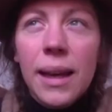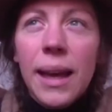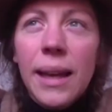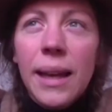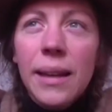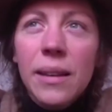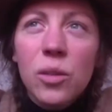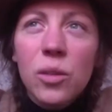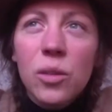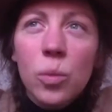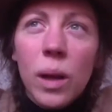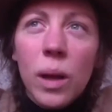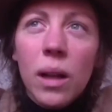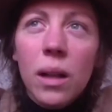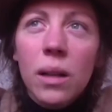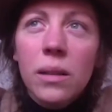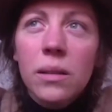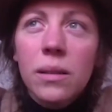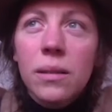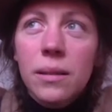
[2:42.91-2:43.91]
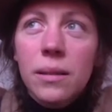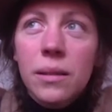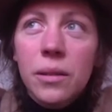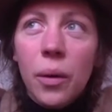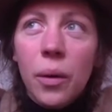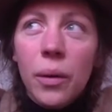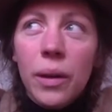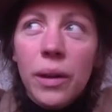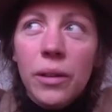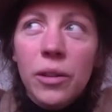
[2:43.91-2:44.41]
And as well,
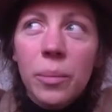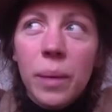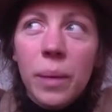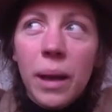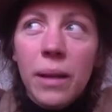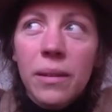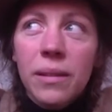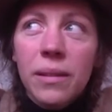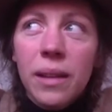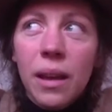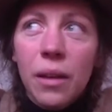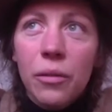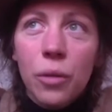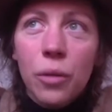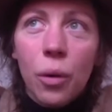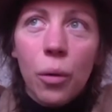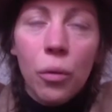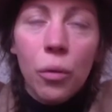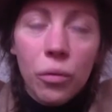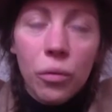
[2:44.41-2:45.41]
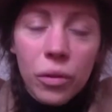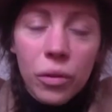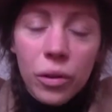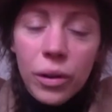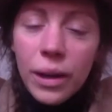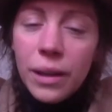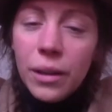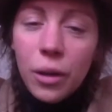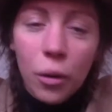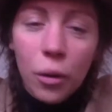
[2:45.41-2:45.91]
talking to myself over
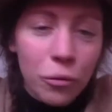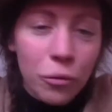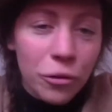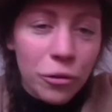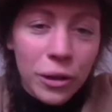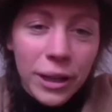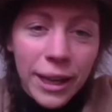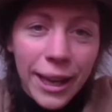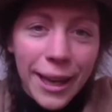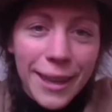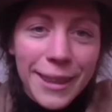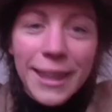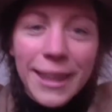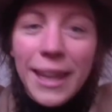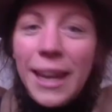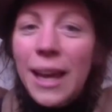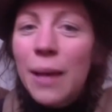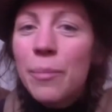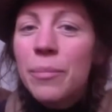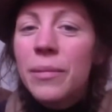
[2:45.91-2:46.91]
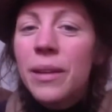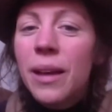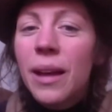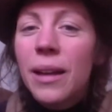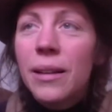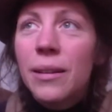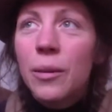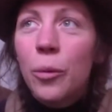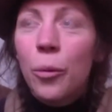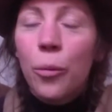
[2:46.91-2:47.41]
and over again that I'm
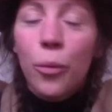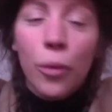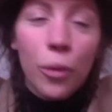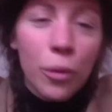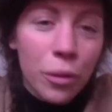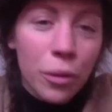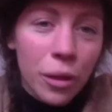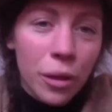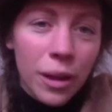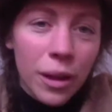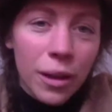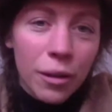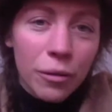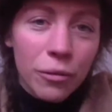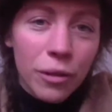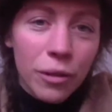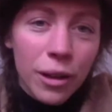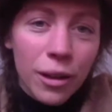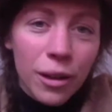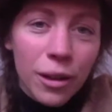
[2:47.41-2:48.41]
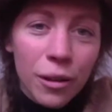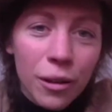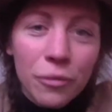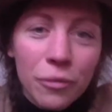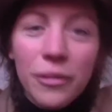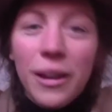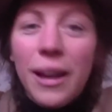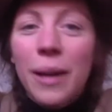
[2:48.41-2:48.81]
not worthy of love.